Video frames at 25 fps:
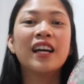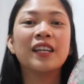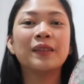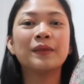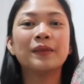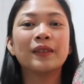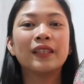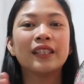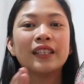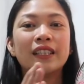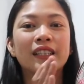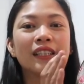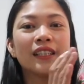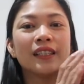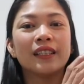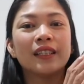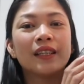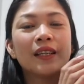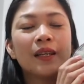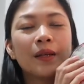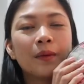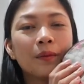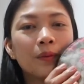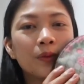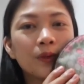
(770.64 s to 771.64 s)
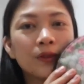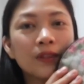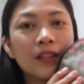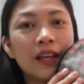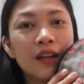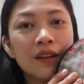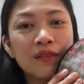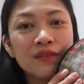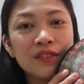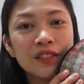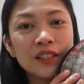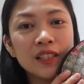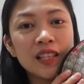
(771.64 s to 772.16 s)
I'm gonna put
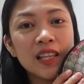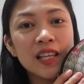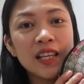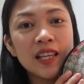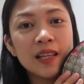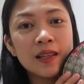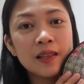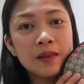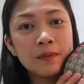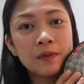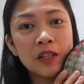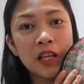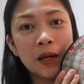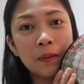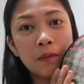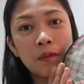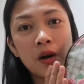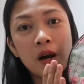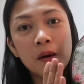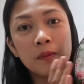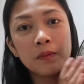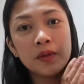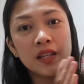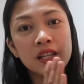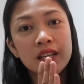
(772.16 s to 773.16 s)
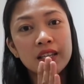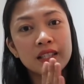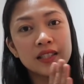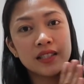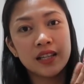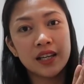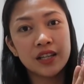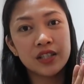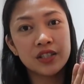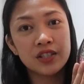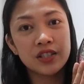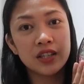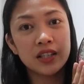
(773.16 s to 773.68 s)
everything na mommy
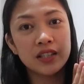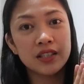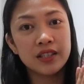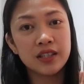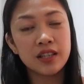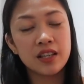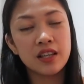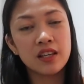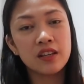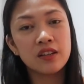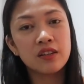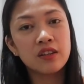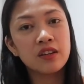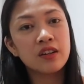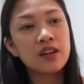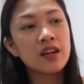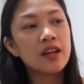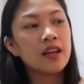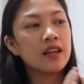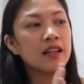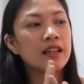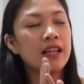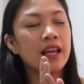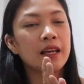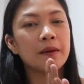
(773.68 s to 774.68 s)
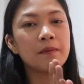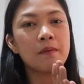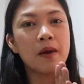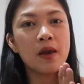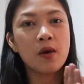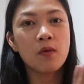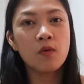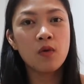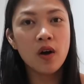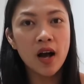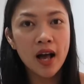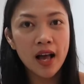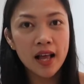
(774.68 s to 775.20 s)
essentials here, like my
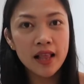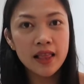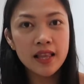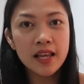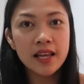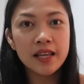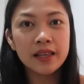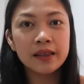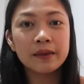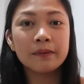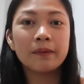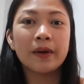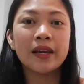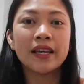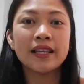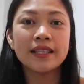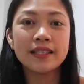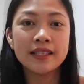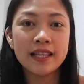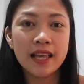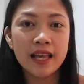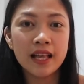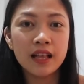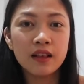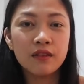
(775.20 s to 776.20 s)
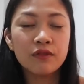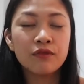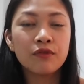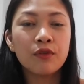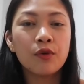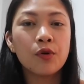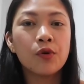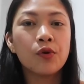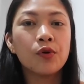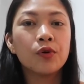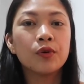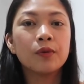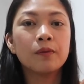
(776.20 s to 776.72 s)
wallet, my cell
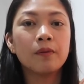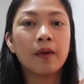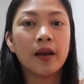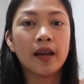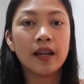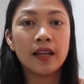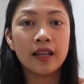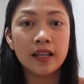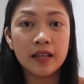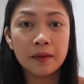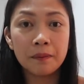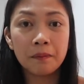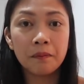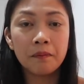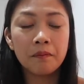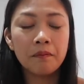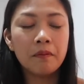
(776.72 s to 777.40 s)
phone, my lip